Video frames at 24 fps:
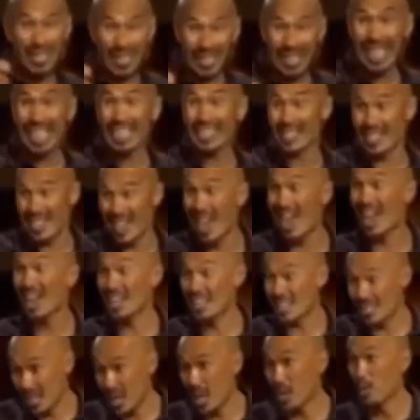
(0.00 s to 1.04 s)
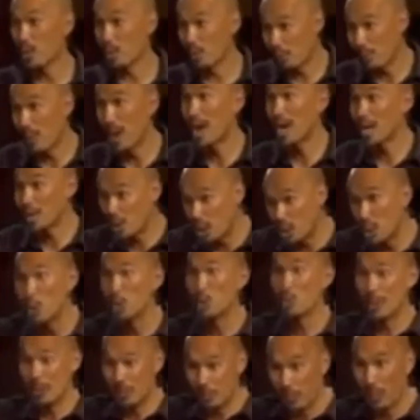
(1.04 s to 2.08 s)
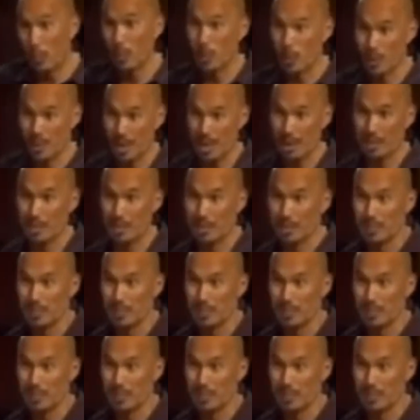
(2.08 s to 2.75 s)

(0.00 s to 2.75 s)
lest I terrify you before them."